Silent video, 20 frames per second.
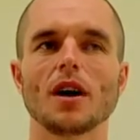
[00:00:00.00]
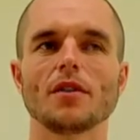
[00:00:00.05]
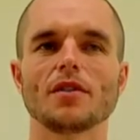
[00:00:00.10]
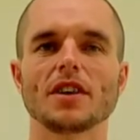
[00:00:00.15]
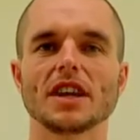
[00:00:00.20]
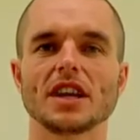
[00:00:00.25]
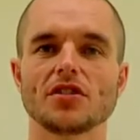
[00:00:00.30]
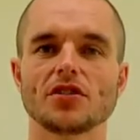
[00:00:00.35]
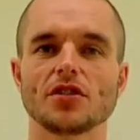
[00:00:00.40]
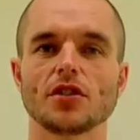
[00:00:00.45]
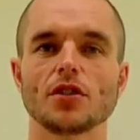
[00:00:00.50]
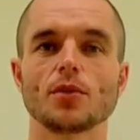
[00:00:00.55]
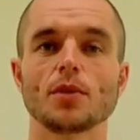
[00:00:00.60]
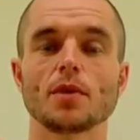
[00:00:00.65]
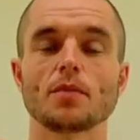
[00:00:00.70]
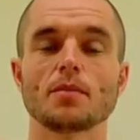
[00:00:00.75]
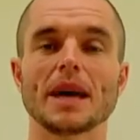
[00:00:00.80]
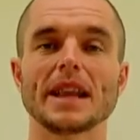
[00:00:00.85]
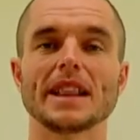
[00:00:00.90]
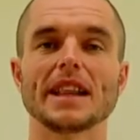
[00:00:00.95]
of an issue
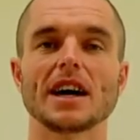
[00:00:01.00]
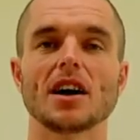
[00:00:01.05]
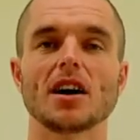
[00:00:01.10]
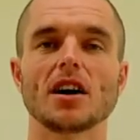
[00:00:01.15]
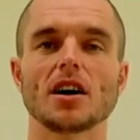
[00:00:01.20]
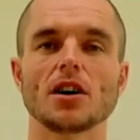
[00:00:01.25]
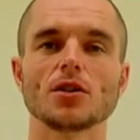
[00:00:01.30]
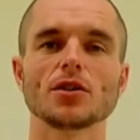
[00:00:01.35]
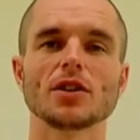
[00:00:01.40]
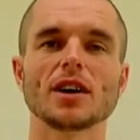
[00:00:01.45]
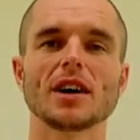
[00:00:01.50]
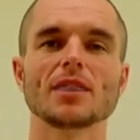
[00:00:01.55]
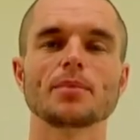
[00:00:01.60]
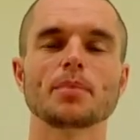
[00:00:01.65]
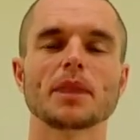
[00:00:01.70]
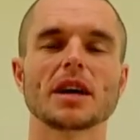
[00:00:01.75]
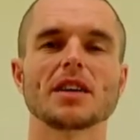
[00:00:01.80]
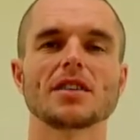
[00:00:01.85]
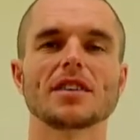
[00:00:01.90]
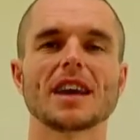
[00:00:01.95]
with men that are older,
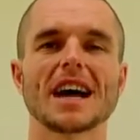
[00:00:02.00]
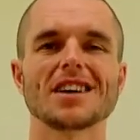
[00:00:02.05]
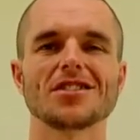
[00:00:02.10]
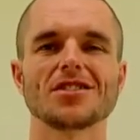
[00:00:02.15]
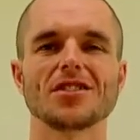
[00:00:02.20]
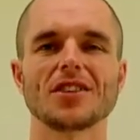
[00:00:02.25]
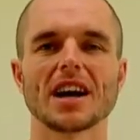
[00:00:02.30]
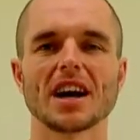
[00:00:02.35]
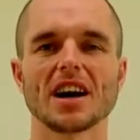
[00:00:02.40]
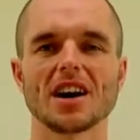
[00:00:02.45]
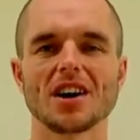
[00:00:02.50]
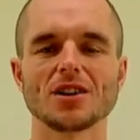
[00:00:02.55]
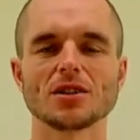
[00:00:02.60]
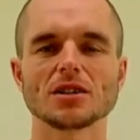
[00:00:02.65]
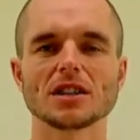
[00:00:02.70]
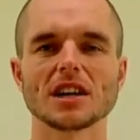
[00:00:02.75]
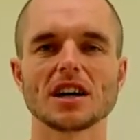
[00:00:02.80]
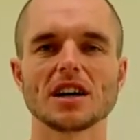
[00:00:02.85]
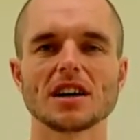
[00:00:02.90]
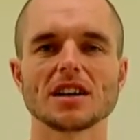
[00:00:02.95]
because as you get
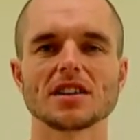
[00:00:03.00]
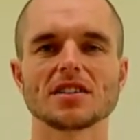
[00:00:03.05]
older,